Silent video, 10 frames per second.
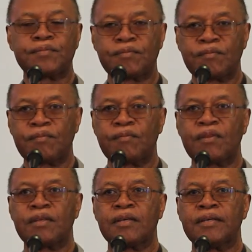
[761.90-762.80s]

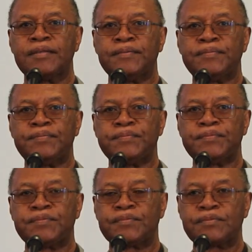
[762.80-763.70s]

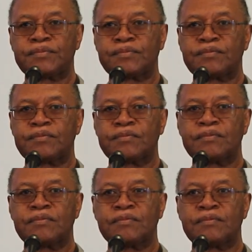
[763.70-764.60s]

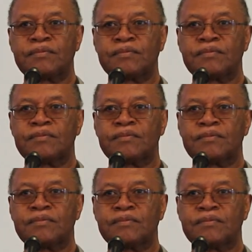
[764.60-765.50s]

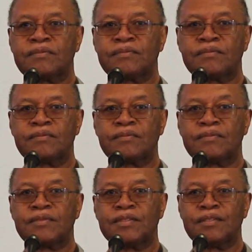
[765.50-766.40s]

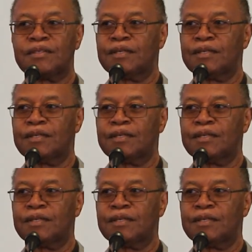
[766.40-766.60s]
Nothing is said.